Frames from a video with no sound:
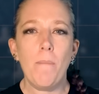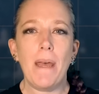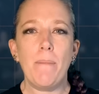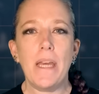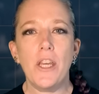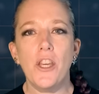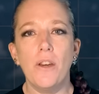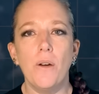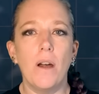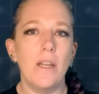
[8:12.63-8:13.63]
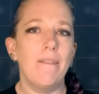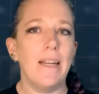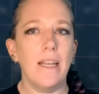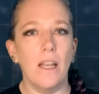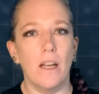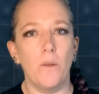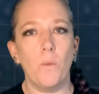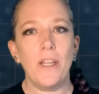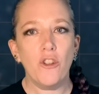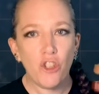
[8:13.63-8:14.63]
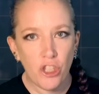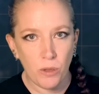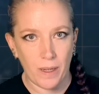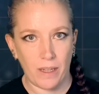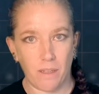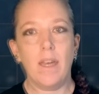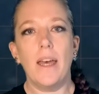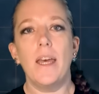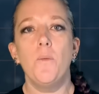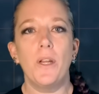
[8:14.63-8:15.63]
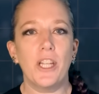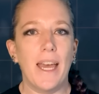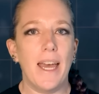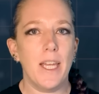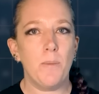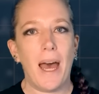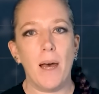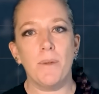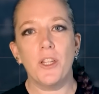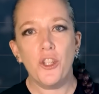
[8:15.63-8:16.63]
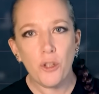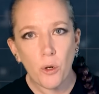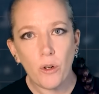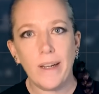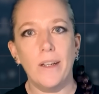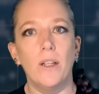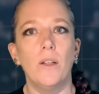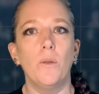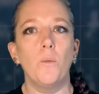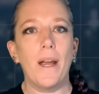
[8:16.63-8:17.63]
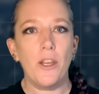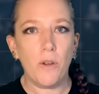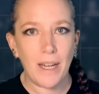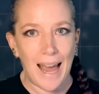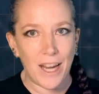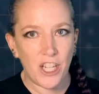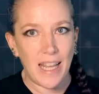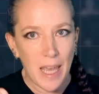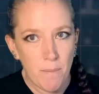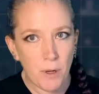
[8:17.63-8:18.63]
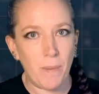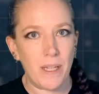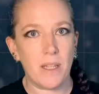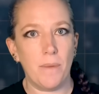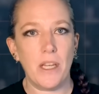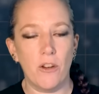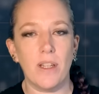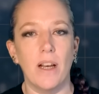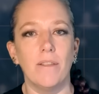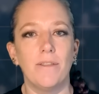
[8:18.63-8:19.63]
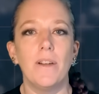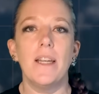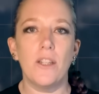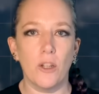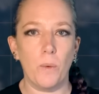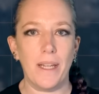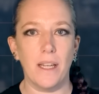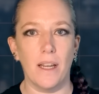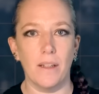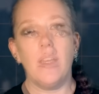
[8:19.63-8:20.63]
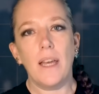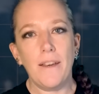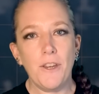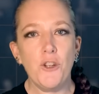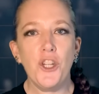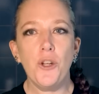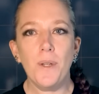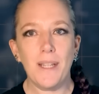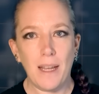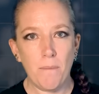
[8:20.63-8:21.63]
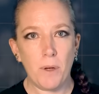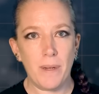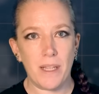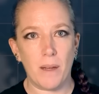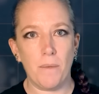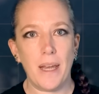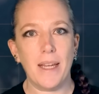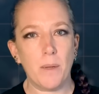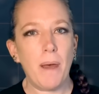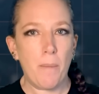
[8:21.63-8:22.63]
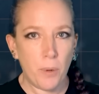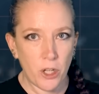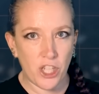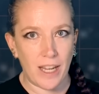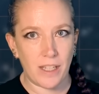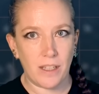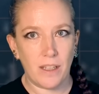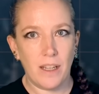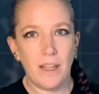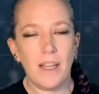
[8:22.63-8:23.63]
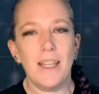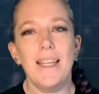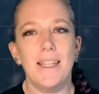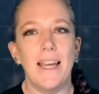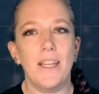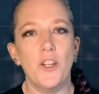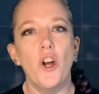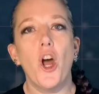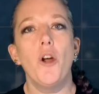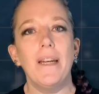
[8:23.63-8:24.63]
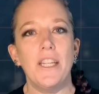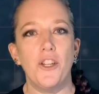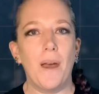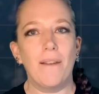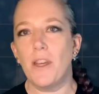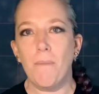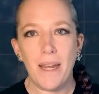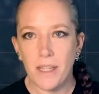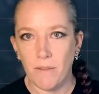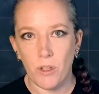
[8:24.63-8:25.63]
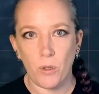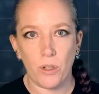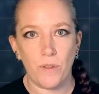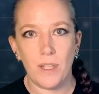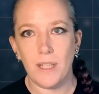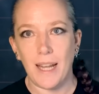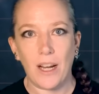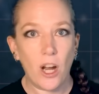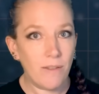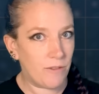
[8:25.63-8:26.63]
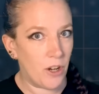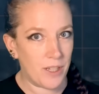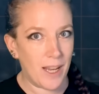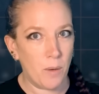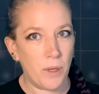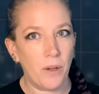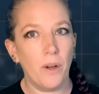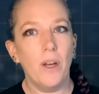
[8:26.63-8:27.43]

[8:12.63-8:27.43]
maybe you only really learn when you're doing, in which case, perhaps a tutorial where you can actually implement something yourself is a good way to learn. If you choose to implement something as a pet project, these days not only do you have the amazing resource of Stack Overflow to help you,